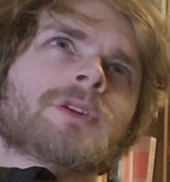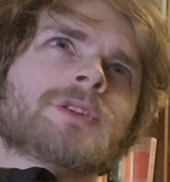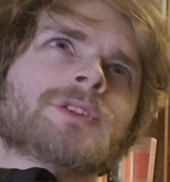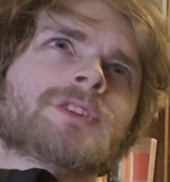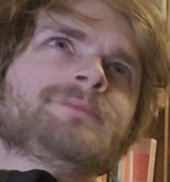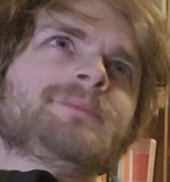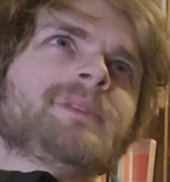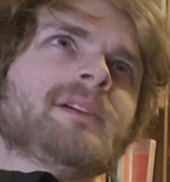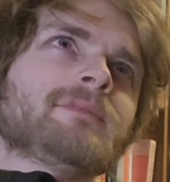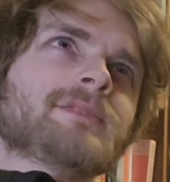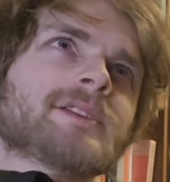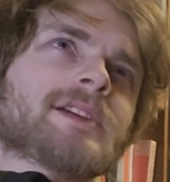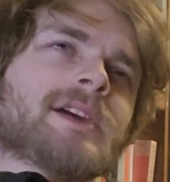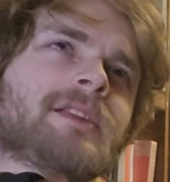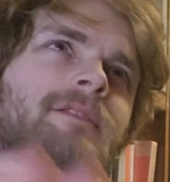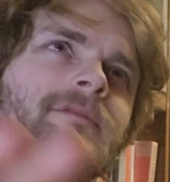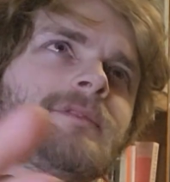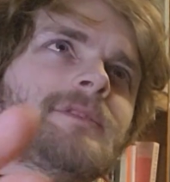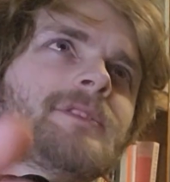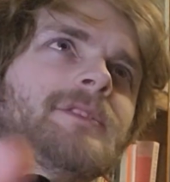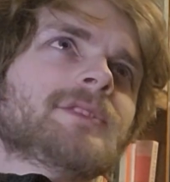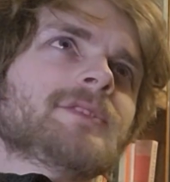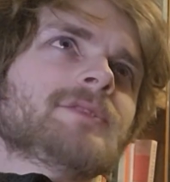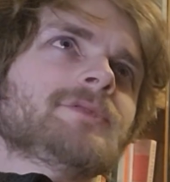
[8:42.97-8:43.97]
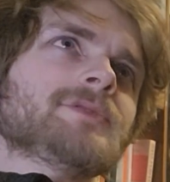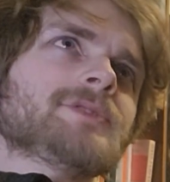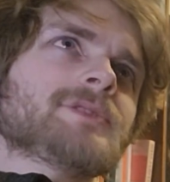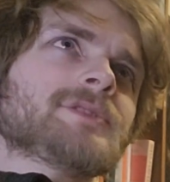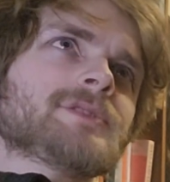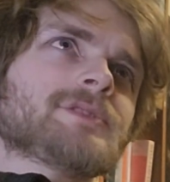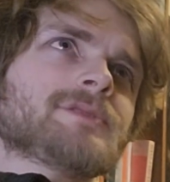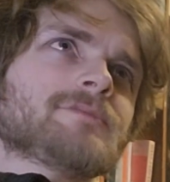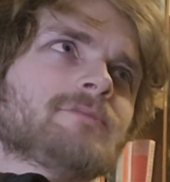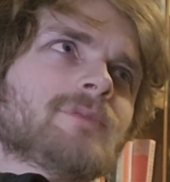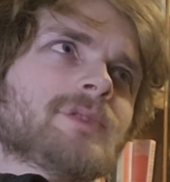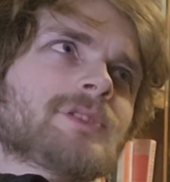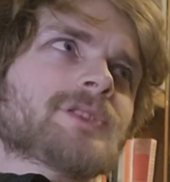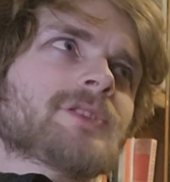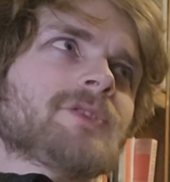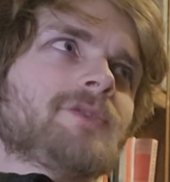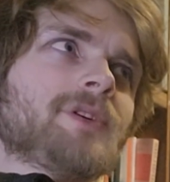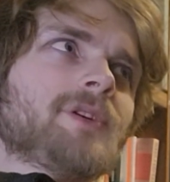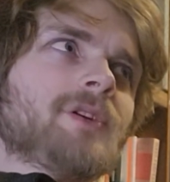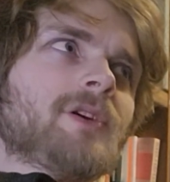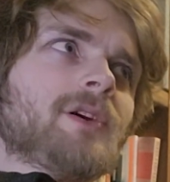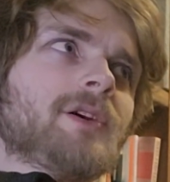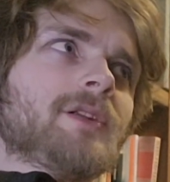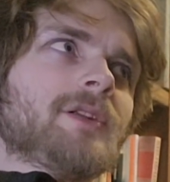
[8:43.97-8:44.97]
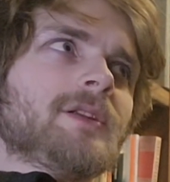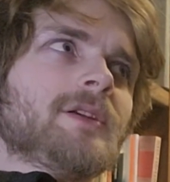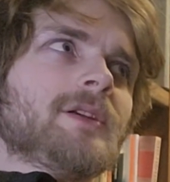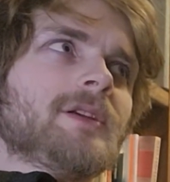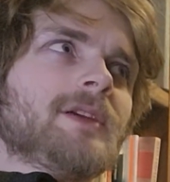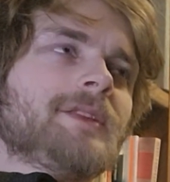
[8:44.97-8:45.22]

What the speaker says: to be able to kind of deduce what's going on,